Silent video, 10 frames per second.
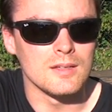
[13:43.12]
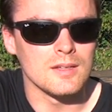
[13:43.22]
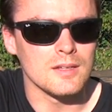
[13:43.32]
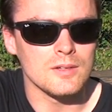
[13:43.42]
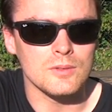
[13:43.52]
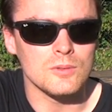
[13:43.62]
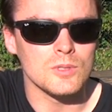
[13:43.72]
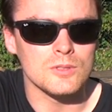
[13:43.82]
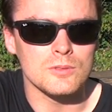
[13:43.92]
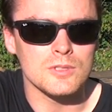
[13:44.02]
I don't know
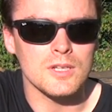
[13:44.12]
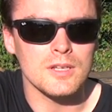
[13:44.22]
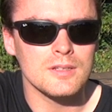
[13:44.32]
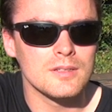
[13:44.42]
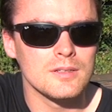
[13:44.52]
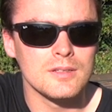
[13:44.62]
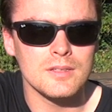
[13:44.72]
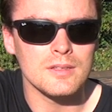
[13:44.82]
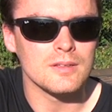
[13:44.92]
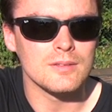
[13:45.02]
what to say.
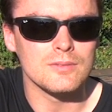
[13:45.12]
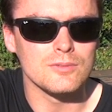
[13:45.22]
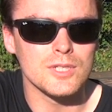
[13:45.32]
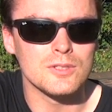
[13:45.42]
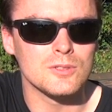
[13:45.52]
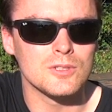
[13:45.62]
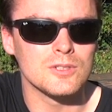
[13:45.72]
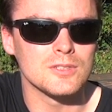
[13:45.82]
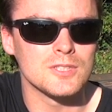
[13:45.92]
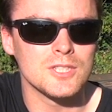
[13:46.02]

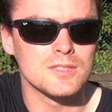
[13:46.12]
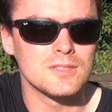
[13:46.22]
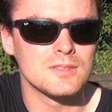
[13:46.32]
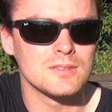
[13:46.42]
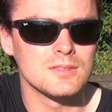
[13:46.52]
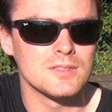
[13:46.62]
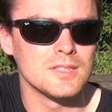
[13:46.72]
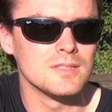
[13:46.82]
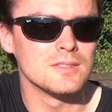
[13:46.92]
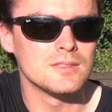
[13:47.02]
Victor just
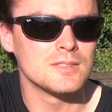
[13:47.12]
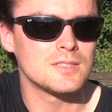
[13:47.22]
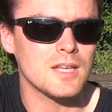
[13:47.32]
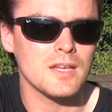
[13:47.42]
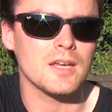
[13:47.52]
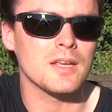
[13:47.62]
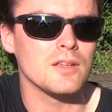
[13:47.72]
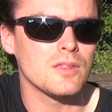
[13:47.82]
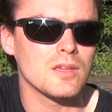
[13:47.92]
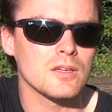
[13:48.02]
didn't say
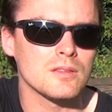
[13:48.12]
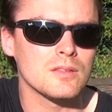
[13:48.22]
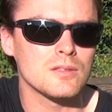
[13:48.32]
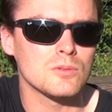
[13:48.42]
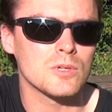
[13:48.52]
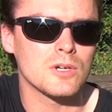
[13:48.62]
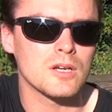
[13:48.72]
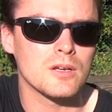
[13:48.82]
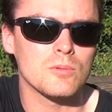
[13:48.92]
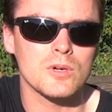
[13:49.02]
anything, and that's
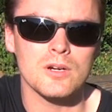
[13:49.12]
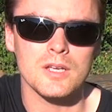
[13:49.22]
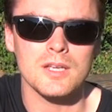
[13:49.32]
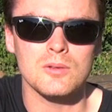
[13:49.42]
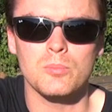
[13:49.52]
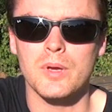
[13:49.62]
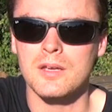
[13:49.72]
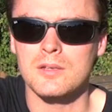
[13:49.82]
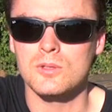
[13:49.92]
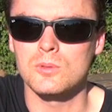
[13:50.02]
where I get
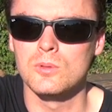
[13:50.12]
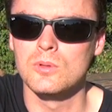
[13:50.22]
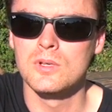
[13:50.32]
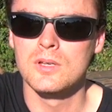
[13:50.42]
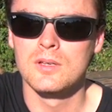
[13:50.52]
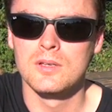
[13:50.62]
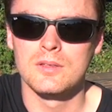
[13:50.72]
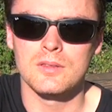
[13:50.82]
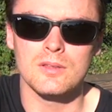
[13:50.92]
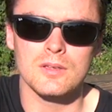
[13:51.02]
back to
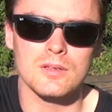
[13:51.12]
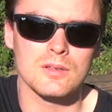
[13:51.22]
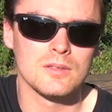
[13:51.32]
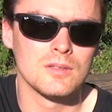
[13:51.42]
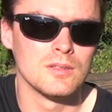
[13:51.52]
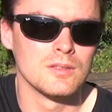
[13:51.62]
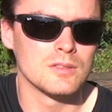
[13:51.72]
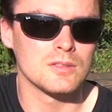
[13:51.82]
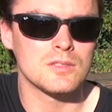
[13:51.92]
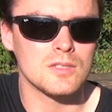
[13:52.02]
the
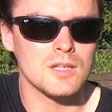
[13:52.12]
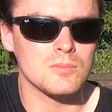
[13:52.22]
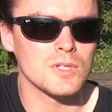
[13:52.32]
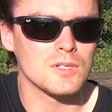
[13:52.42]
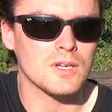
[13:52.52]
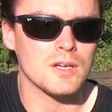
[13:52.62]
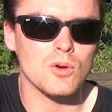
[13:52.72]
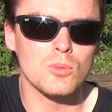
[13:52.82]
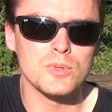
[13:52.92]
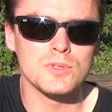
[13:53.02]
statement I
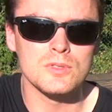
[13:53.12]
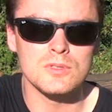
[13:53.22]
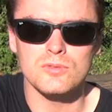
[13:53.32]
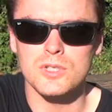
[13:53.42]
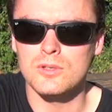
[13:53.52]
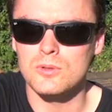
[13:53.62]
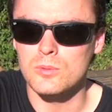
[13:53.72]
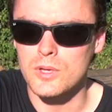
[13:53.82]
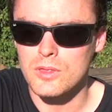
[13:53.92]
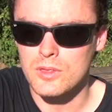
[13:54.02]
opened this video
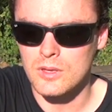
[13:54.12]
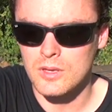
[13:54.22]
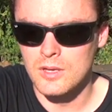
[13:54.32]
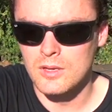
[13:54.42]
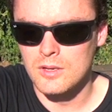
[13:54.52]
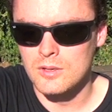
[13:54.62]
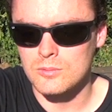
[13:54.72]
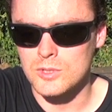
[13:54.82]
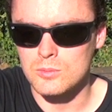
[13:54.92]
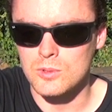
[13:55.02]
with,
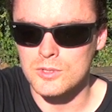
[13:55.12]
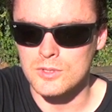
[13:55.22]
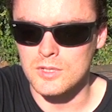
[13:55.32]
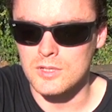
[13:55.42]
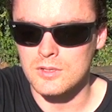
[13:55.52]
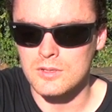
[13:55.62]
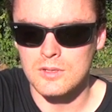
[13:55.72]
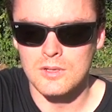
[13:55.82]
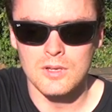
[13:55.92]
which was that